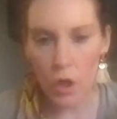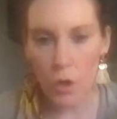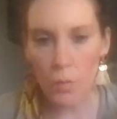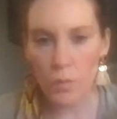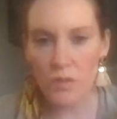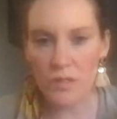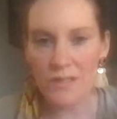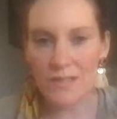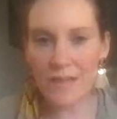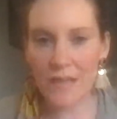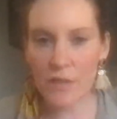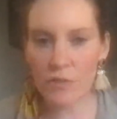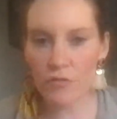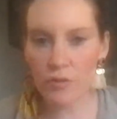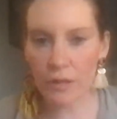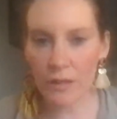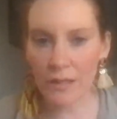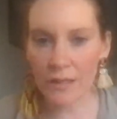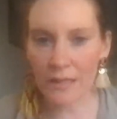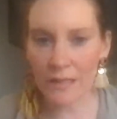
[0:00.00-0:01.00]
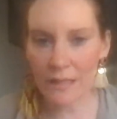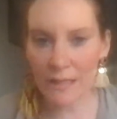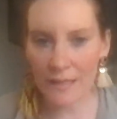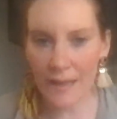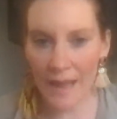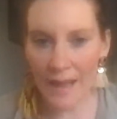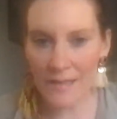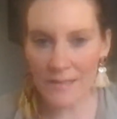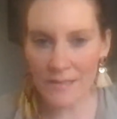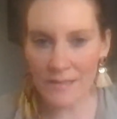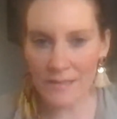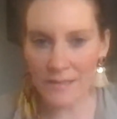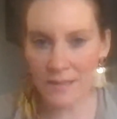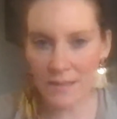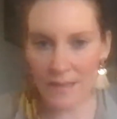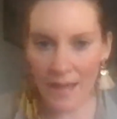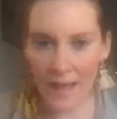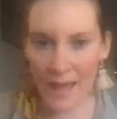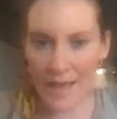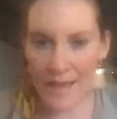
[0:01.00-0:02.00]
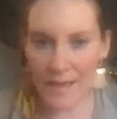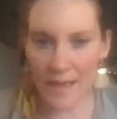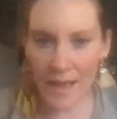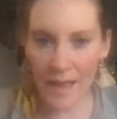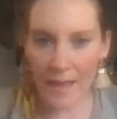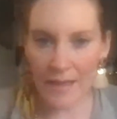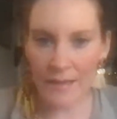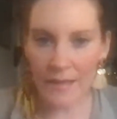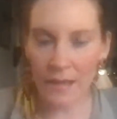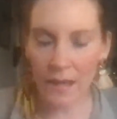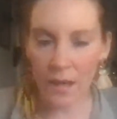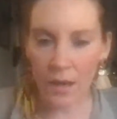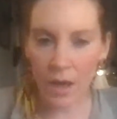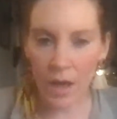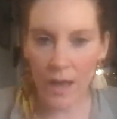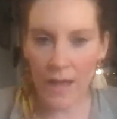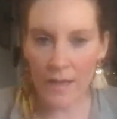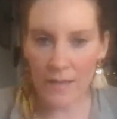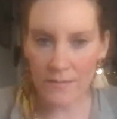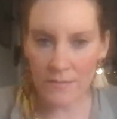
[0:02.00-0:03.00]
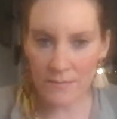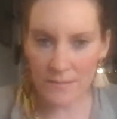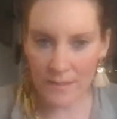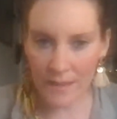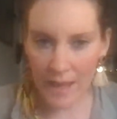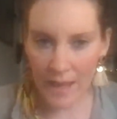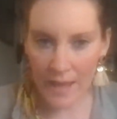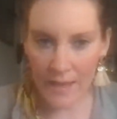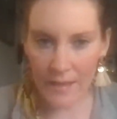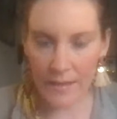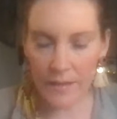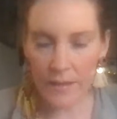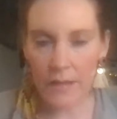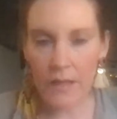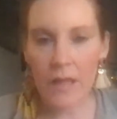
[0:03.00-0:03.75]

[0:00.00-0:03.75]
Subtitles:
which is intricately connected to the 8-8 Lion's Gate.